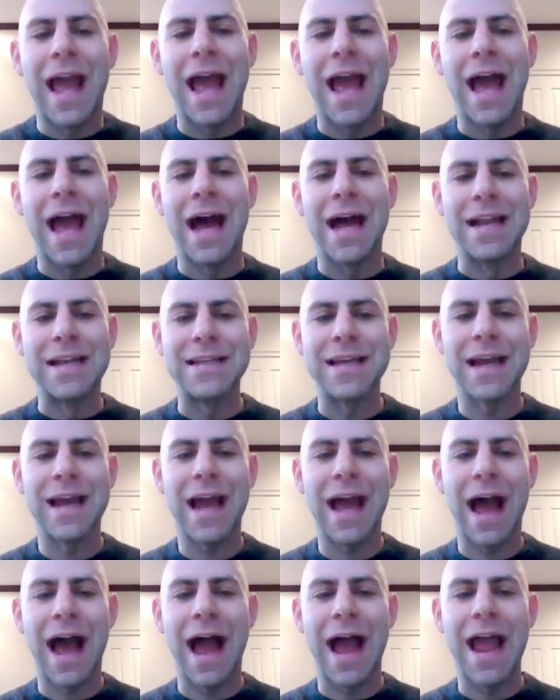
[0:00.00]
And
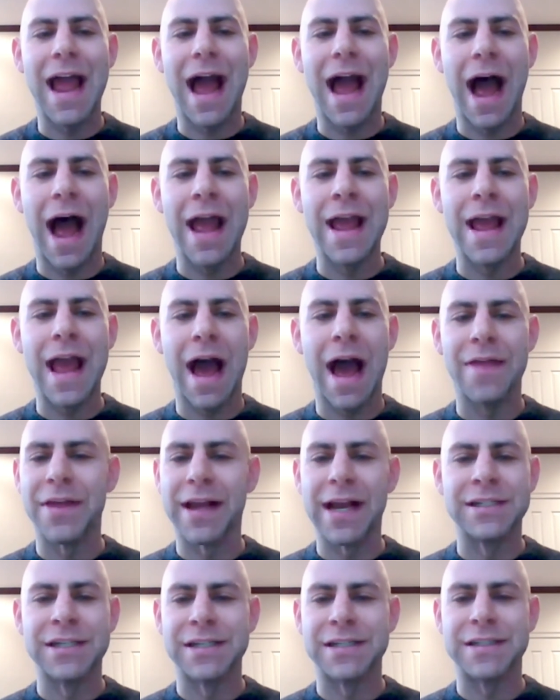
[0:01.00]
I
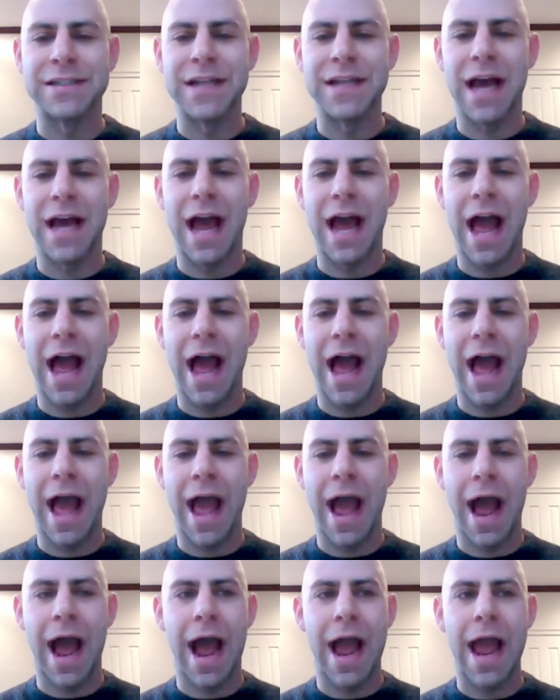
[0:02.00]
think
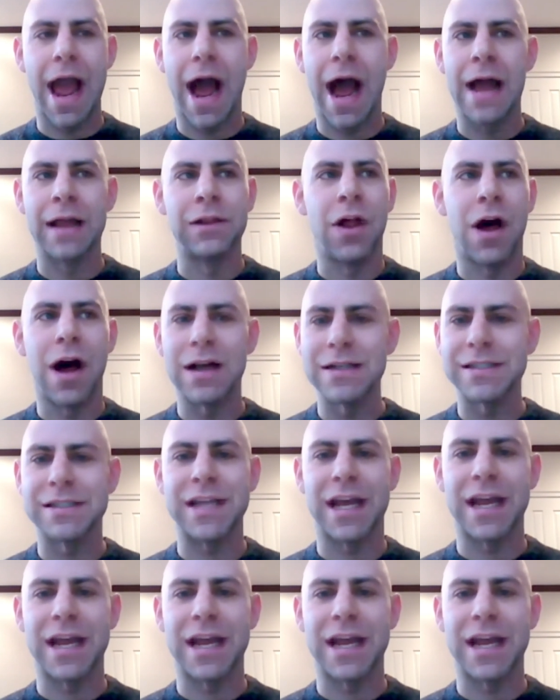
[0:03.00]
I lost it.